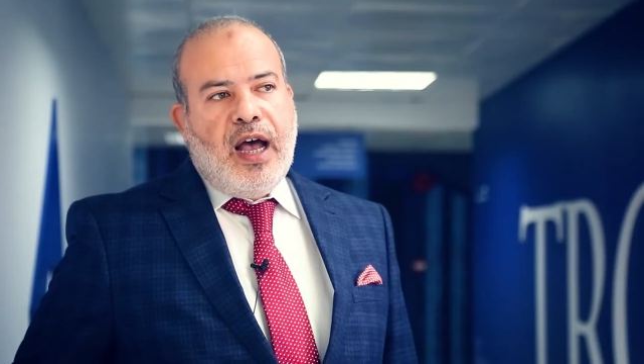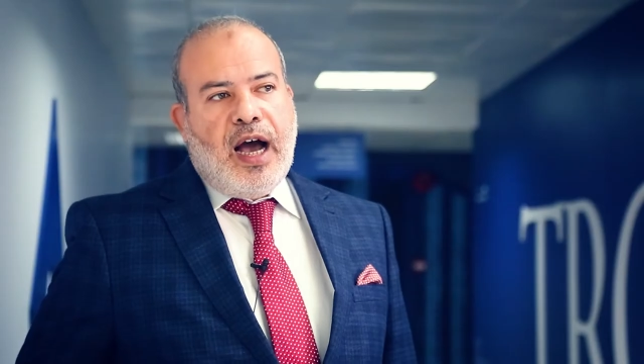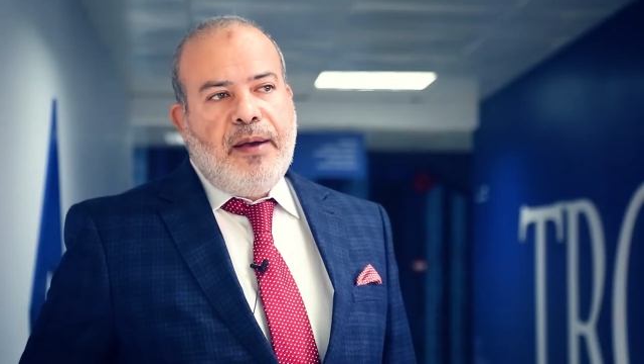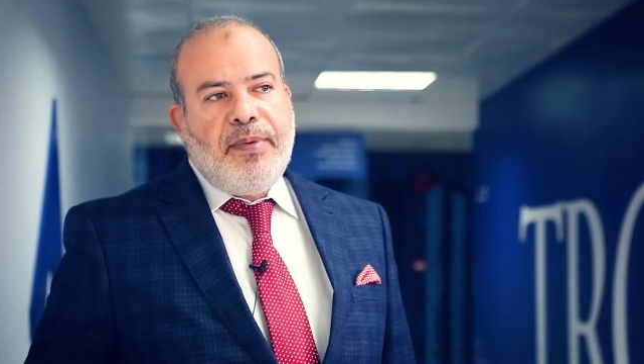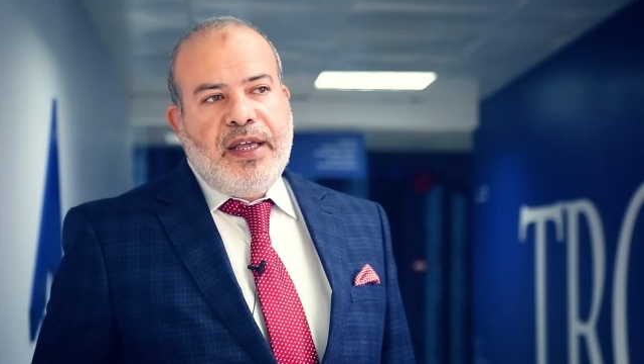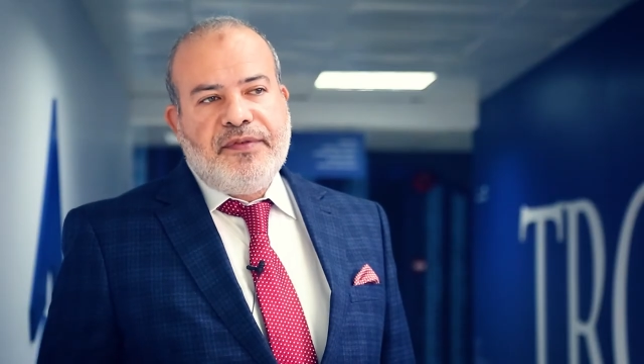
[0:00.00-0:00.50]

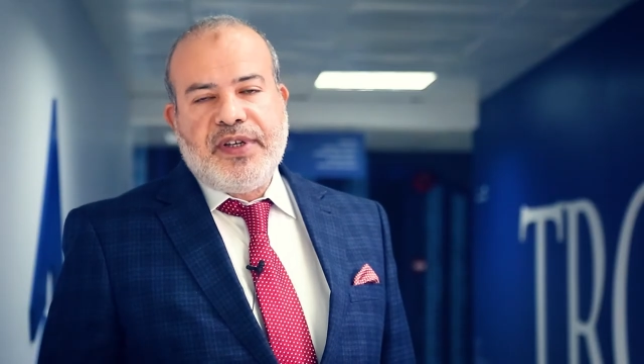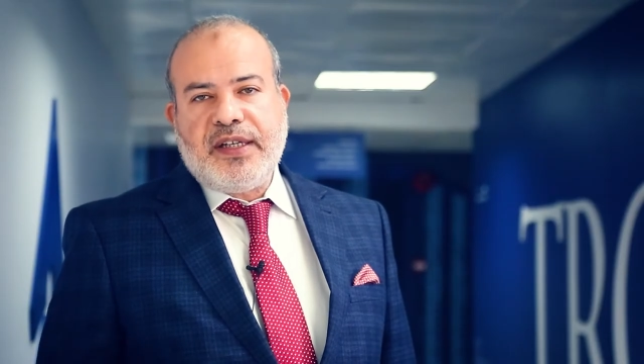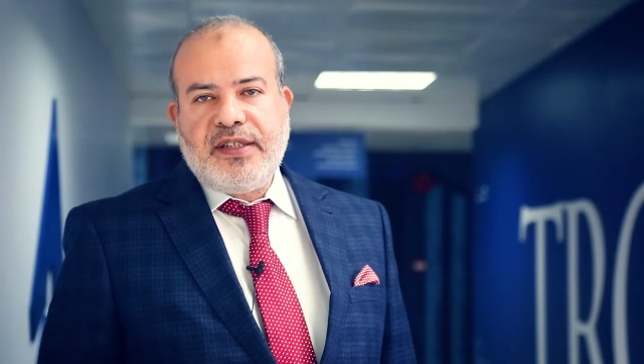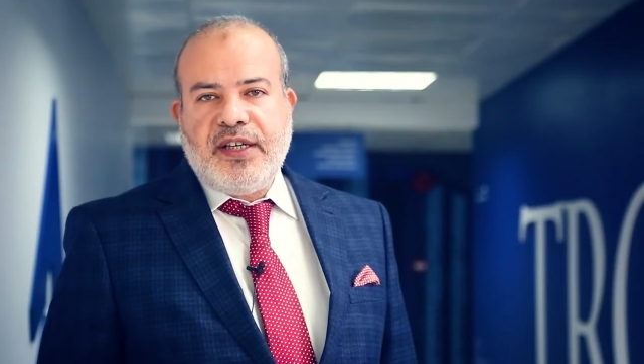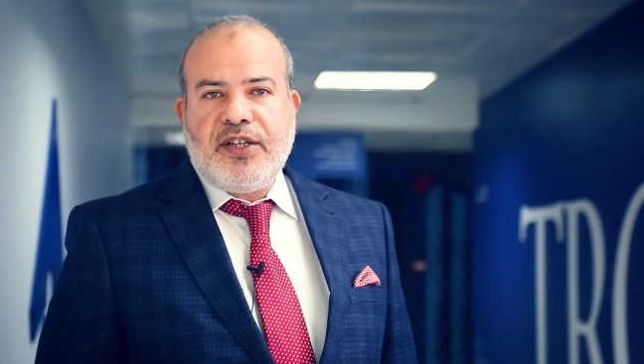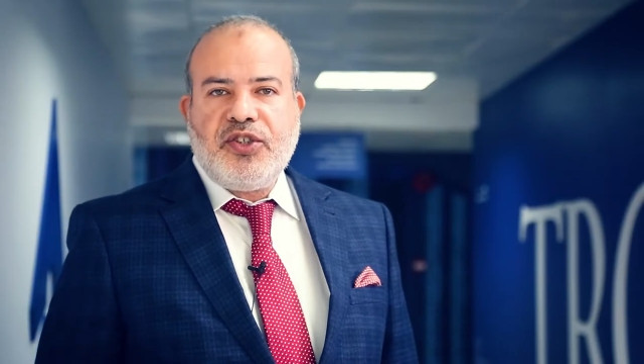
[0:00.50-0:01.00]
I believe
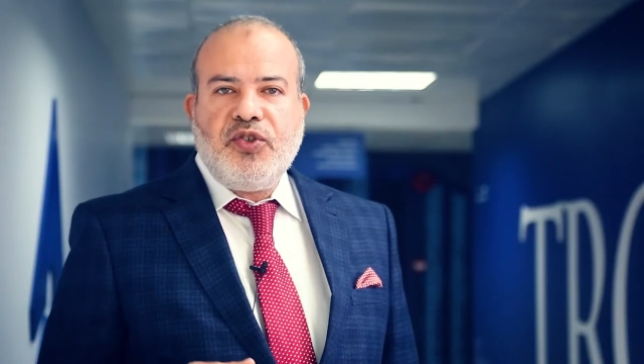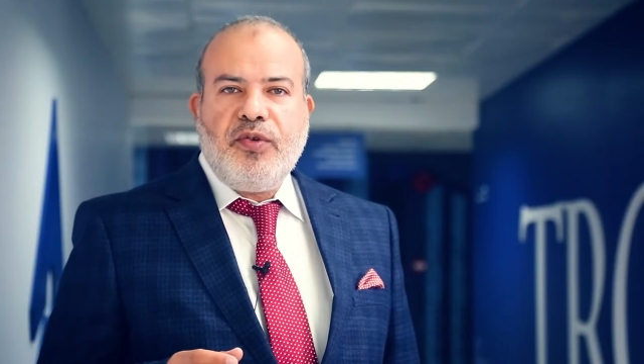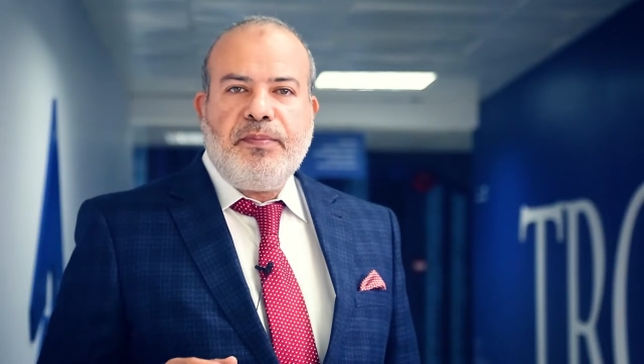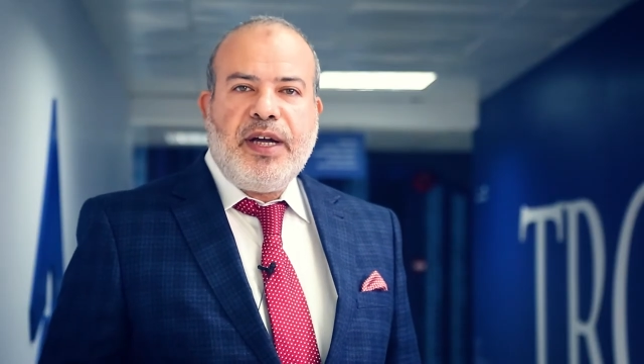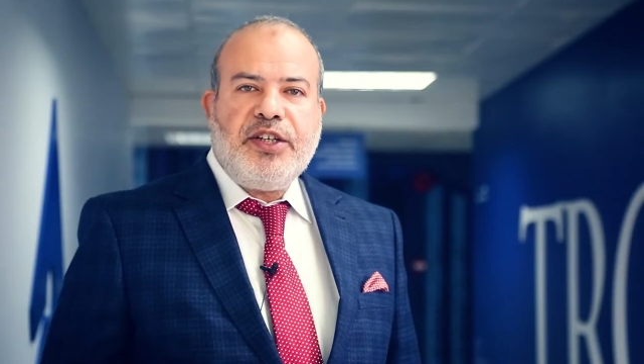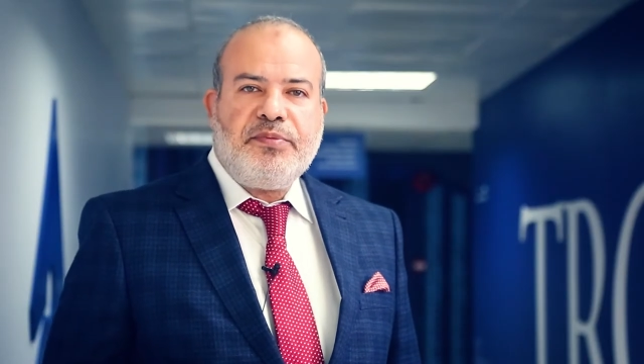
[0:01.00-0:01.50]
that there is
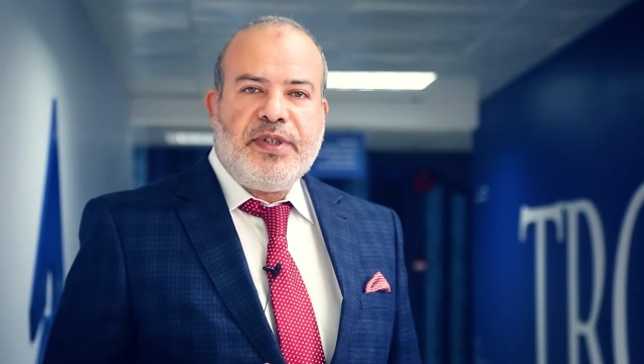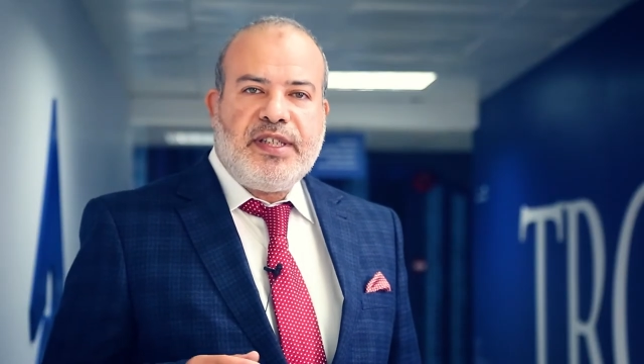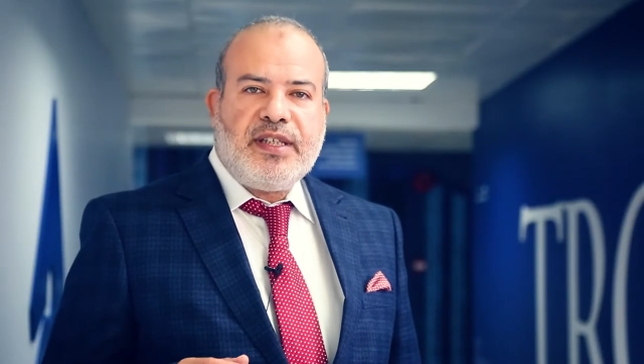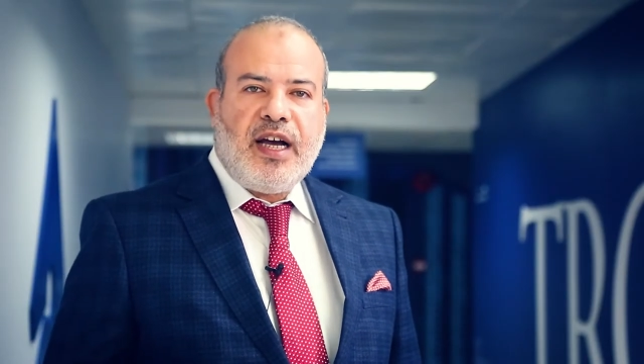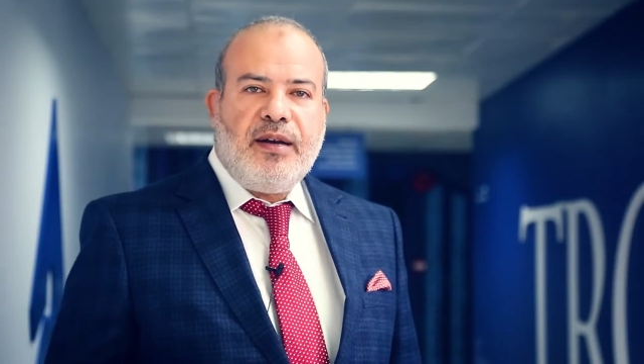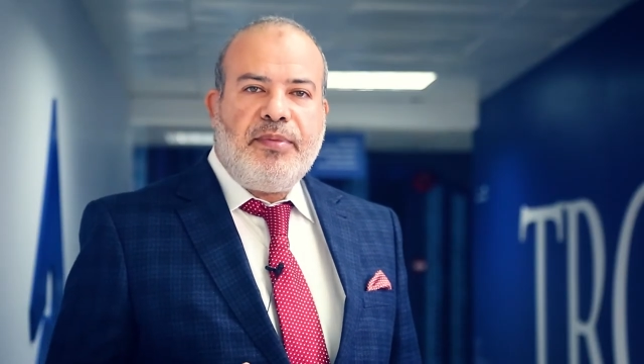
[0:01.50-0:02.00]
no management
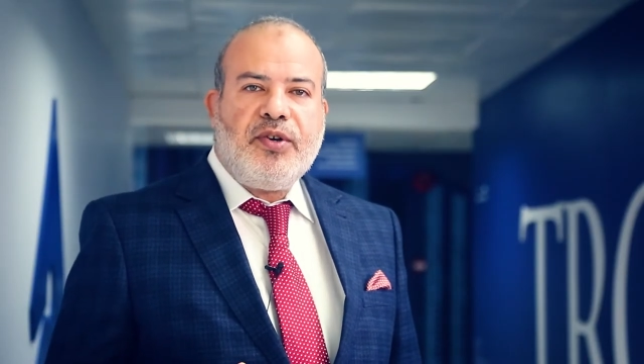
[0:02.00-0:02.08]
style,